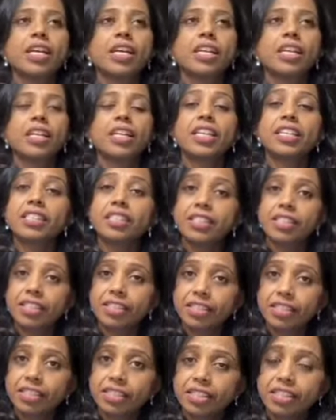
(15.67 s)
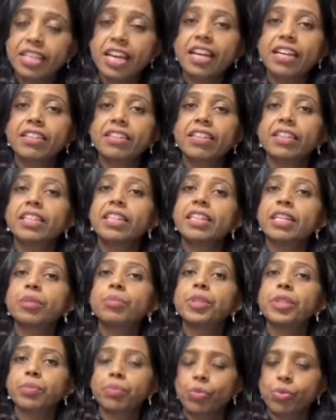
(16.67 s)
Let us understand a little
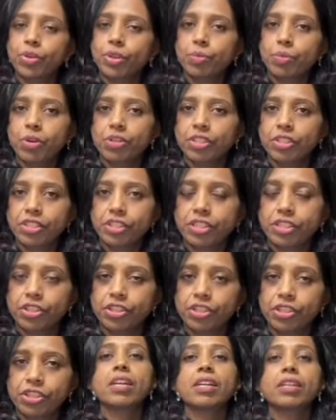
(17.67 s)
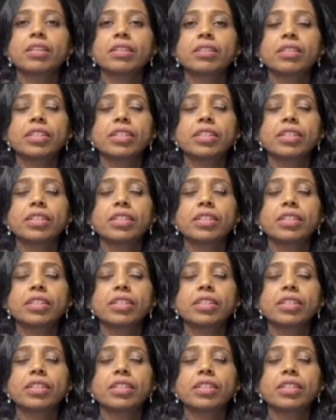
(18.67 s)
bit more about this condition.